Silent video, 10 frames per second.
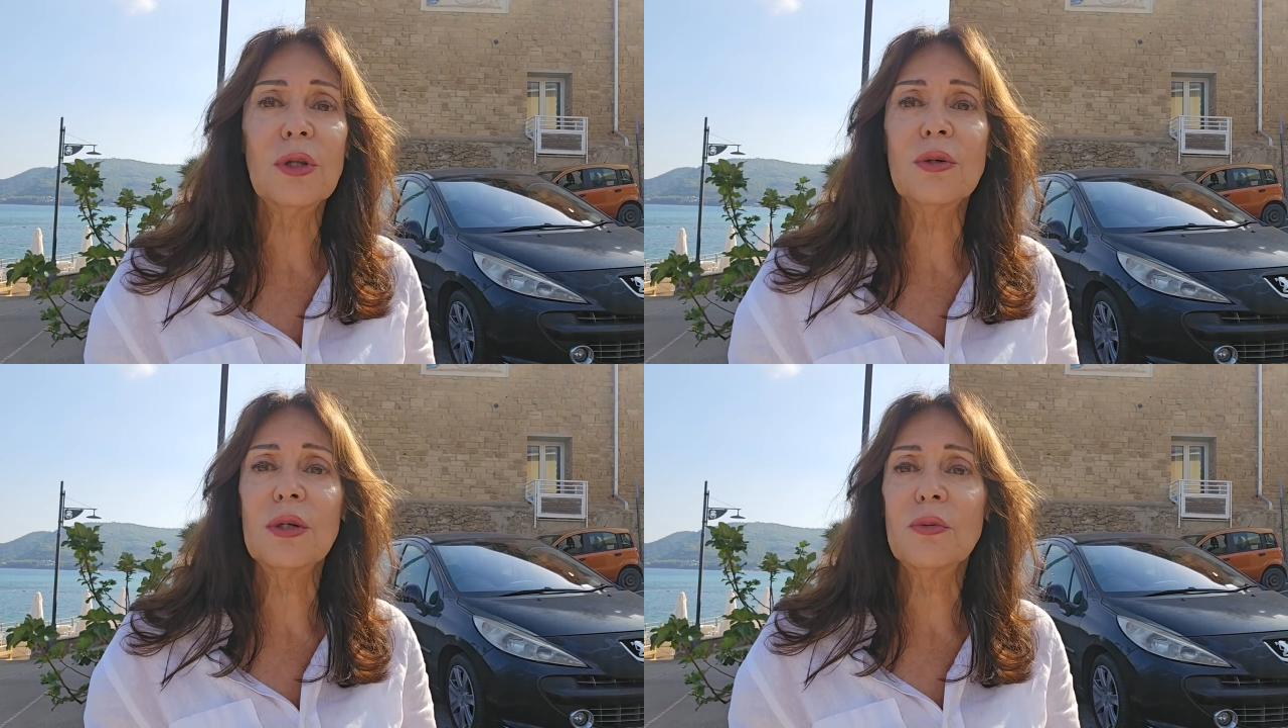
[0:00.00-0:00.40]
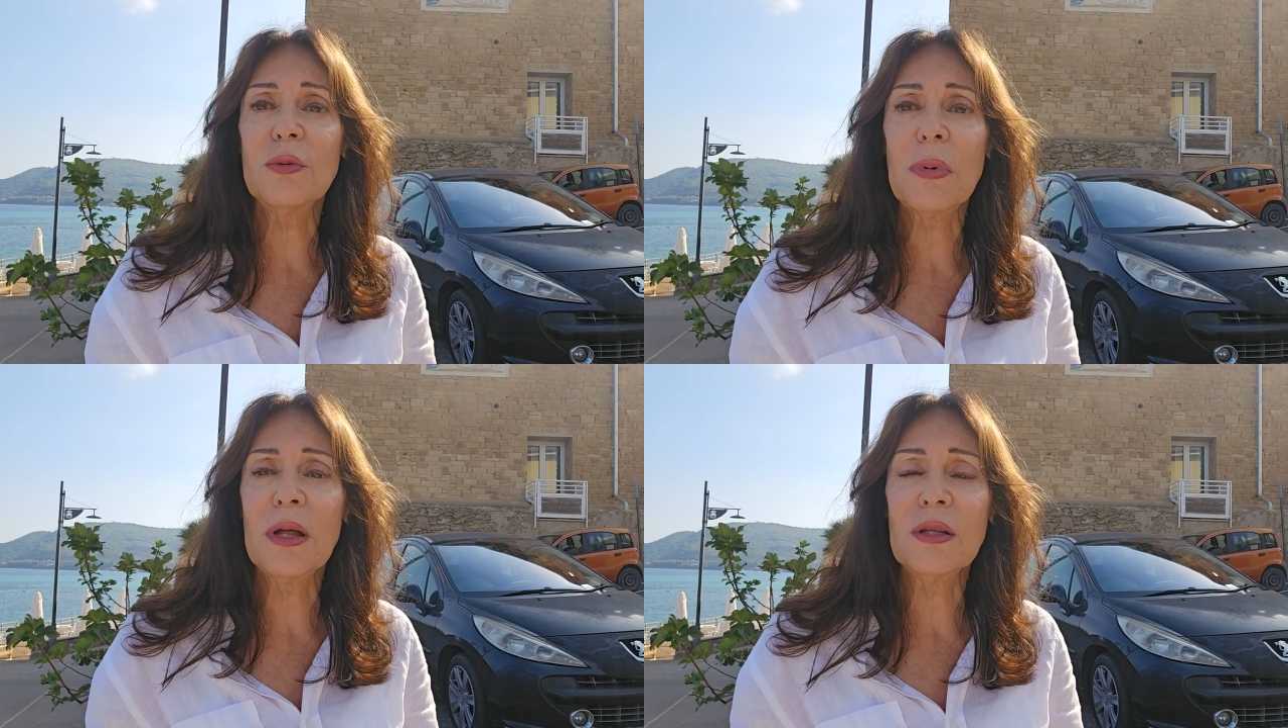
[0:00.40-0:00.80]
loaded
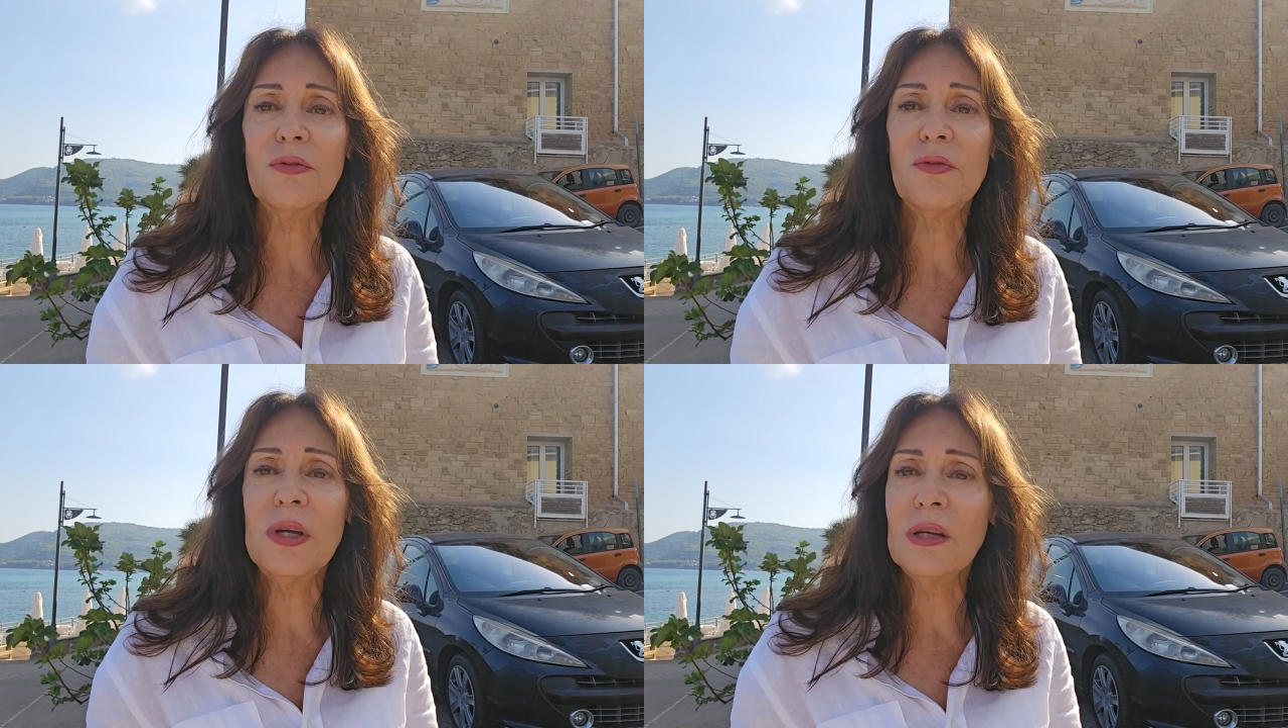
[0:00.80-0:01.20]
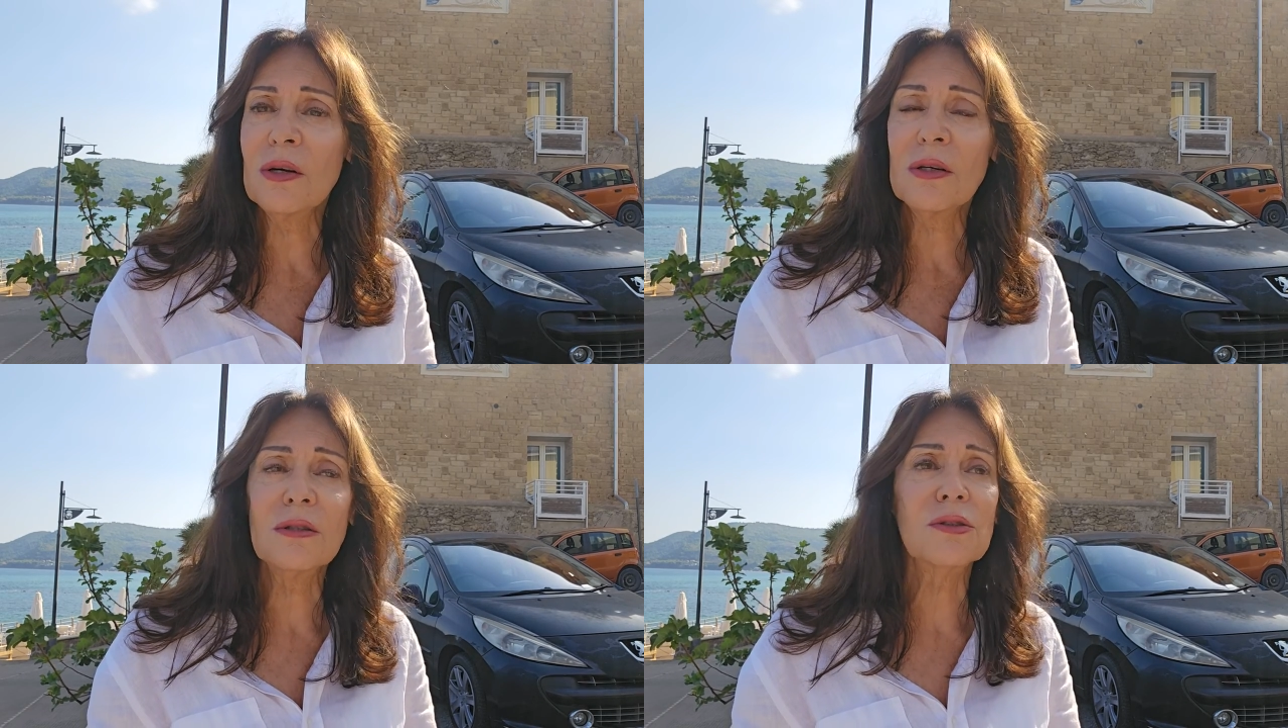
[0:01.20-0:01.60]
with
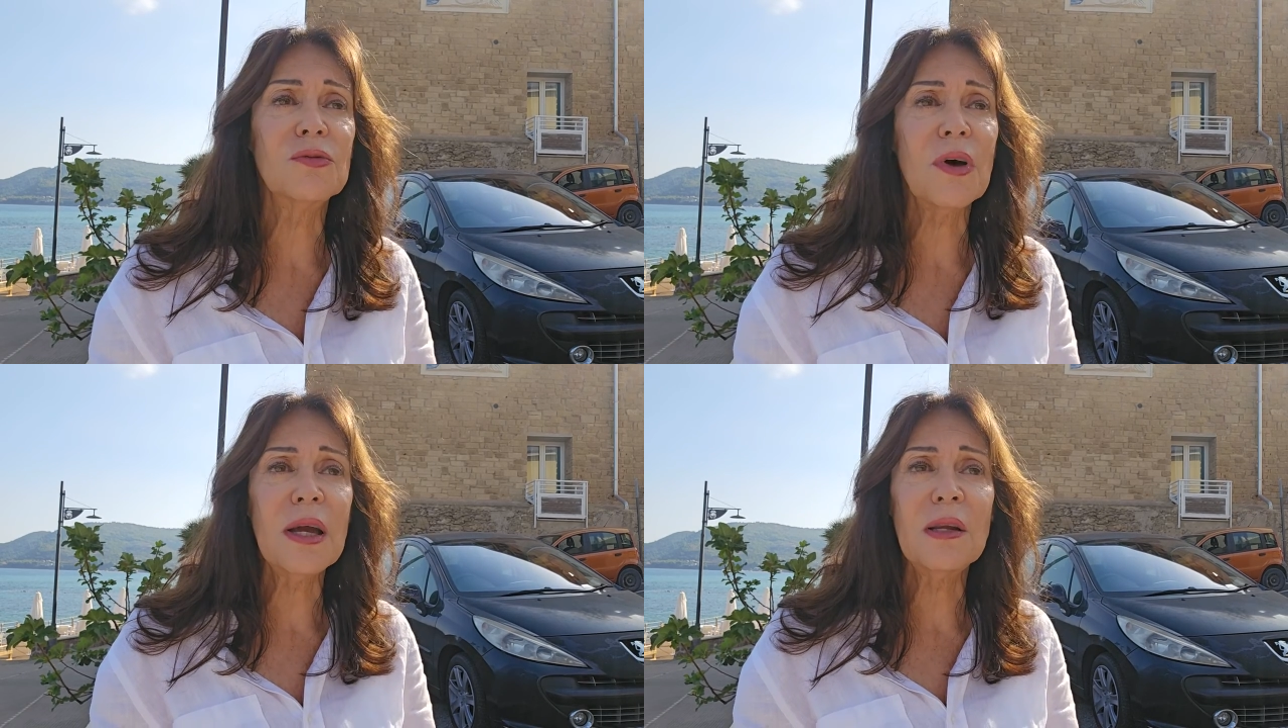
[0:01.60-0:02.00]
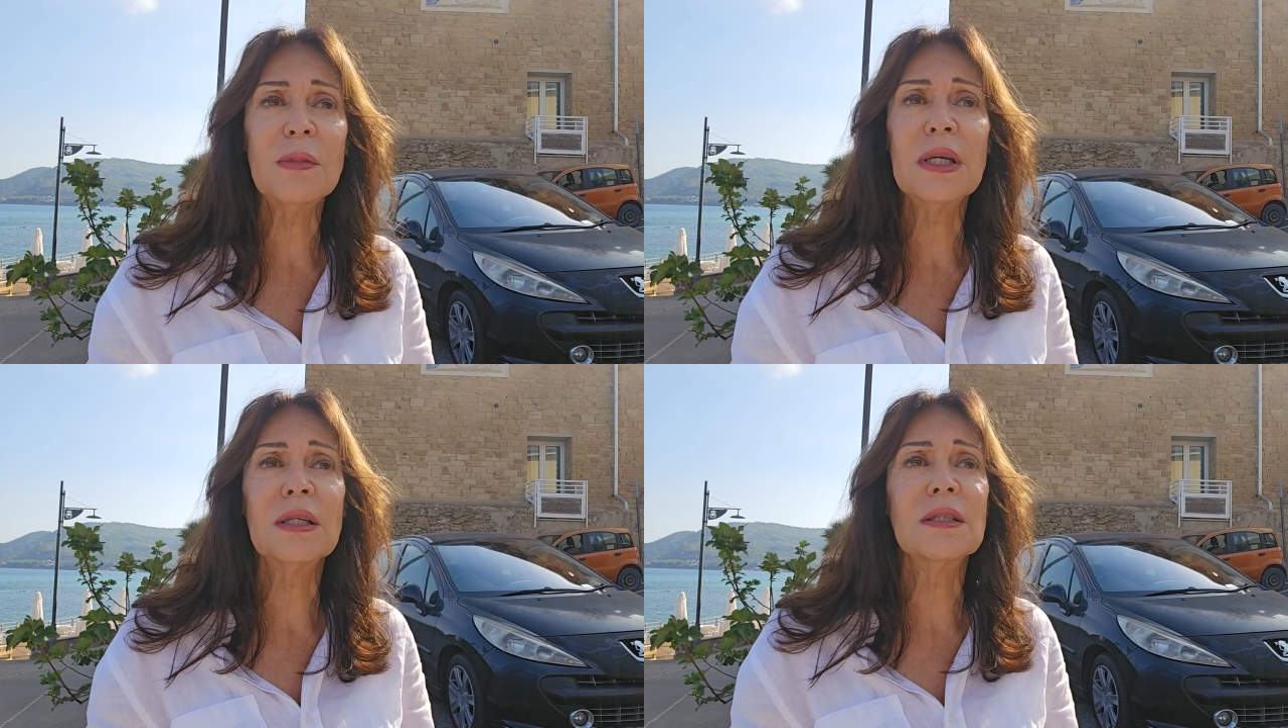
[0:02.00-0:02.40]
polyphenols,
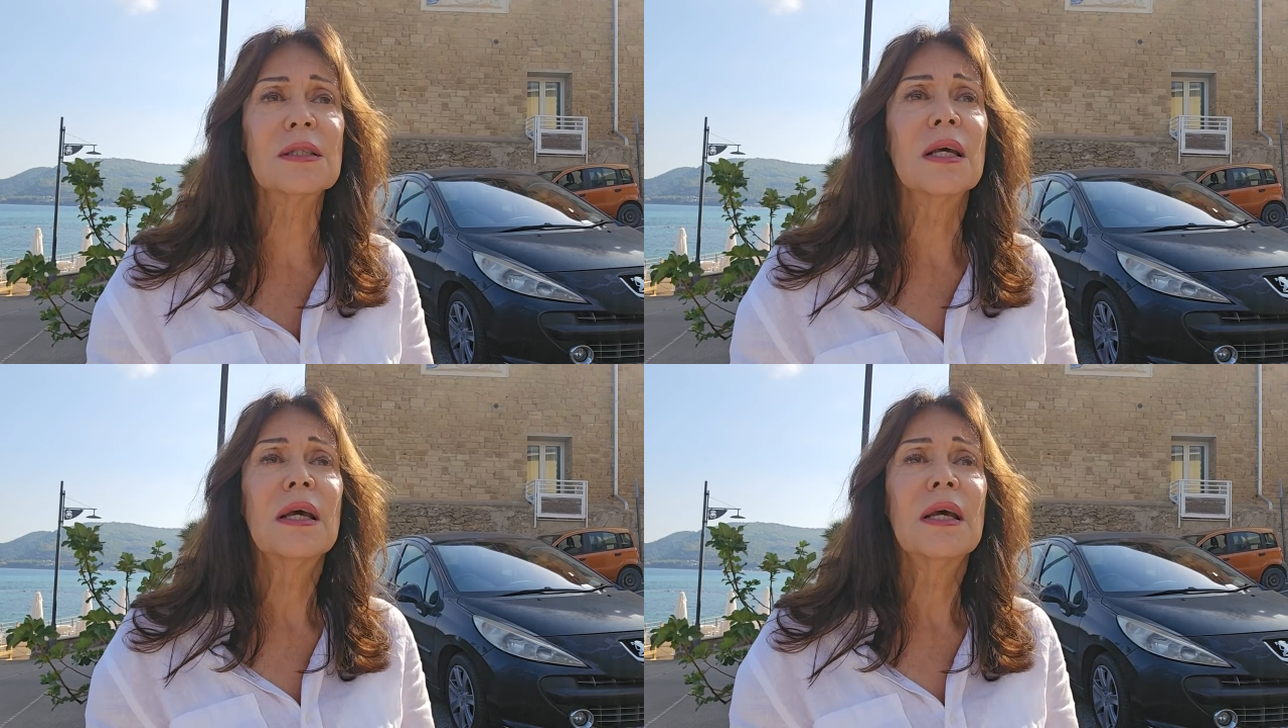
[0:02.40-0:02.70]
vitamins,